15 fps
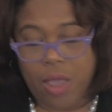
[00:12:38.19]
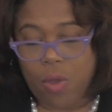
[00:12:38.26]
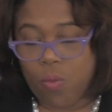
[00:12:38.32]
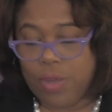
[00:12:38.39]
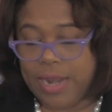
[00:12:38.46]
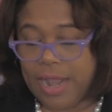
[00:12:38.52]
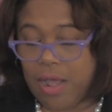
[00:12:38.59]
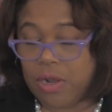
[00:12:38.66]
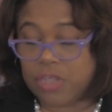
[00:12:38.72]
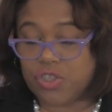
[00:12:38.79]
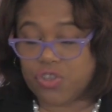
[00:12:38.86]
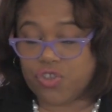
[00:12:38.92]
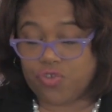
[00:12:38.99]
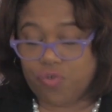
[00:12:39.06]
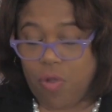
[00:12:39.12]
Without a
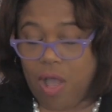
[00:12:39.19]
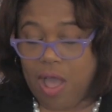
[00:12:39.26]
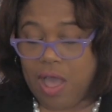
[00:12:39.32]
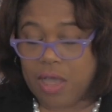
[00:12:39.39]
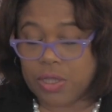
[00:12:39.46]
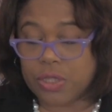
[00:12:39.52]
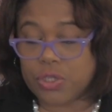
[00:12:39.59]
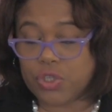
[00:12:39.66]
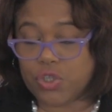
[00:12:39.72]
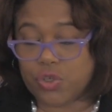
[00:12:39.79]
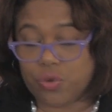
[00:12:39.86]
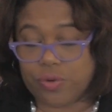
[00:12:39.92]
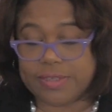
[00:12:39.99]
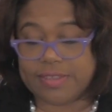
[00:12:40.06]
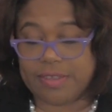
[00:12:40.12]
strong
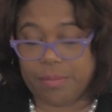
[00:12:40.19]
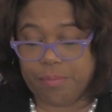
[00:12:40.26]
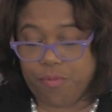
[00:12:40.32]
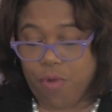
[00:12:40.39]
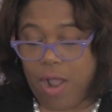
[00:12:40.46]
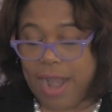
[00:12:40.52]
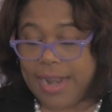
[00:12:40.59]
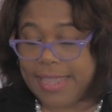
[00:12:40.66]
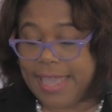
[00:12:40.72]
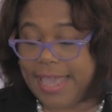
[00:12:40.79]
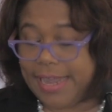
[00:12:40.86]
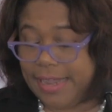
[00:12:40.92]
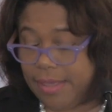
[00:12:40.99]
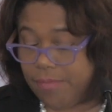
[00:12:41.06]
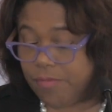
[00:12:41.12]
tourism product
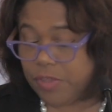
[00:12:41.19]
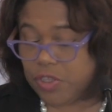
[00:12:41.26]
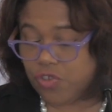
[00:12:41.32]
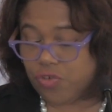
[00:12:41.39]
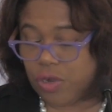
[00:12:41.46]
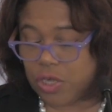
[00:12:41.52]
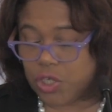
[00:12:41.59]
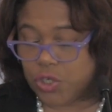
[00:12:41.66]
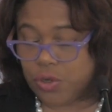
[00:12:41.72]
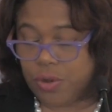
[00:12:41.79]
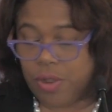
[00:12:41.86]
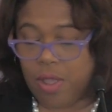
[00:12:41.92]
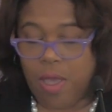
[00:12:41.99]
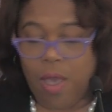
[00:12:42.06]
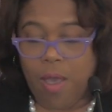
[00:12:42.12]
and infrastructure,
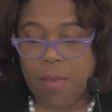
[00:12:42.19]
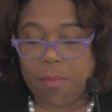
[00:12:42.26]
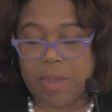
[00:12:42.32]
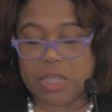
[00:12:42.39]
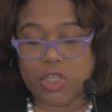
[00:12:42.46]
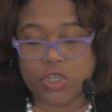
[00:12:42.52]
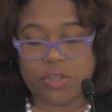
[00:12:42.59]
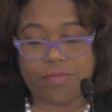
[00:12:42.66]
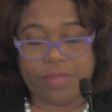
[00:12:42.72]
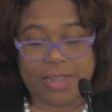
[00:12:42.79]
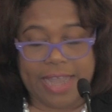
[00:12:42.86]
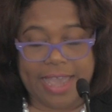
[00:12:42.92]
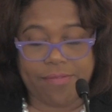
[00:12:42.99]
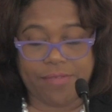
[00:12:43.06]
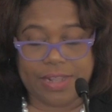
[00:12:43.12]
much of
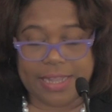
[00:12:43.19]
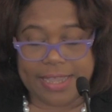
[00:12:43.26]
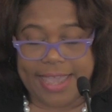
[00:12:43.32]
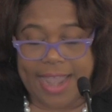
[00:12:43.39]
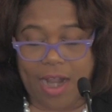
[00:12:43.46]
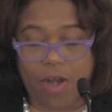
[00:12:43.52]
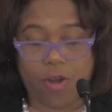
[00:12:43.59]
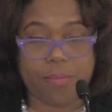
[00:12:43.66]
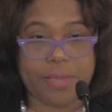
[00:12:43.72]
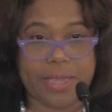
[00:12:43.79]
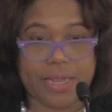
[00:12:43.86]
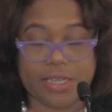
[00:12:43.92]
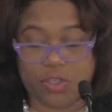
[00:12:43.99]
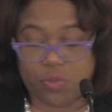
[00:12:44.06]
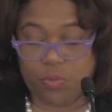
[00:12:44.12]
life in the
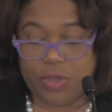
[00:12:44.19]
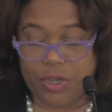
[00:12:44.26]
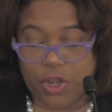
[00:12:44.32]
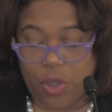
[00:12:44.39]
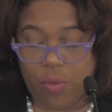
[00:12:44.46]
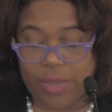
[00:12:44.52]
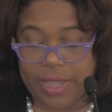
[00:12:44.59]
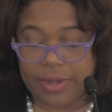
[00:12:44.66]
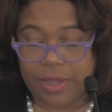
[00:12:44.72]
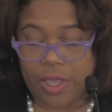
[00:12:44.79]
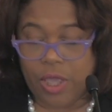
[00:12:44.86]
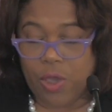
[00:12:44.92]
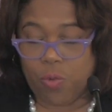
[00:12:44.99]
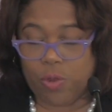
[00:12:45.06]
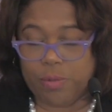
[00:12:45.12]
Caribbean as we know it
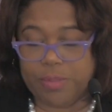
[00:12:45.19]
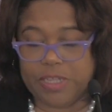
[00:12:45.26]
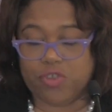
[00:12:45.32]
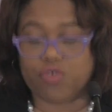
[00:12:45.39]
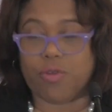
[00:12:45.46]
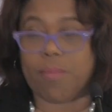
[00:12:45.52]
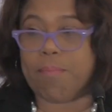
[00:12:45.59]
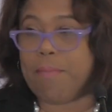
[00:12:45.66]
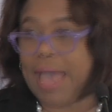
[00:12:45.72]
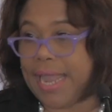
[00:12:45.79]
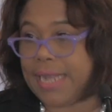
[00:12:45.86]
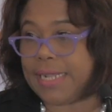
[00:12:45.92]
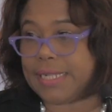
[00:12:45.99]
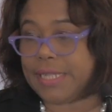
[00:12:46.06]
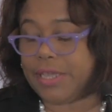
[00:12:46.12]
would be
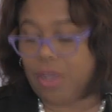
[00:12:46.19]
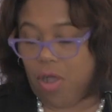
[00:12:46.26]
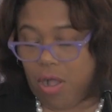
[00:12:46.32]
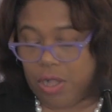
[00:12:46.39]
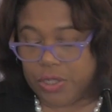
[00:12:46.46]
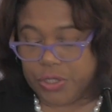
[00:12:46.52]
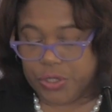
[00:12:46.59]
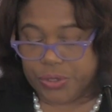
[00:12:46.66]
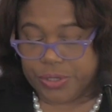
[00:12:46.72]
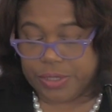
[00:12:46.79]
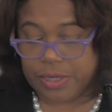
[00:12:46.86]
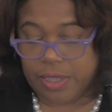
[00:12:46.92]
dramatically altered.